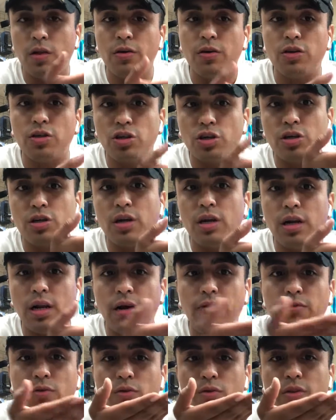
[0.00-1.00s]
circuit
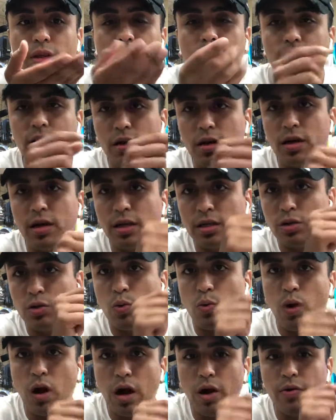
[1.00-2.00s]
level that connects the
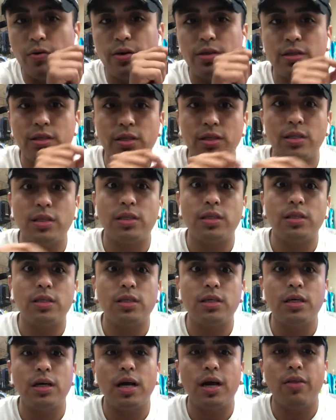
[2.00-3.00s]
wiring
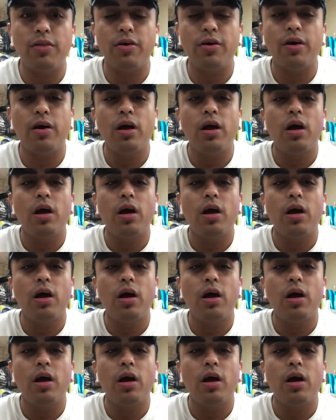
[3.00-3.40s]
together.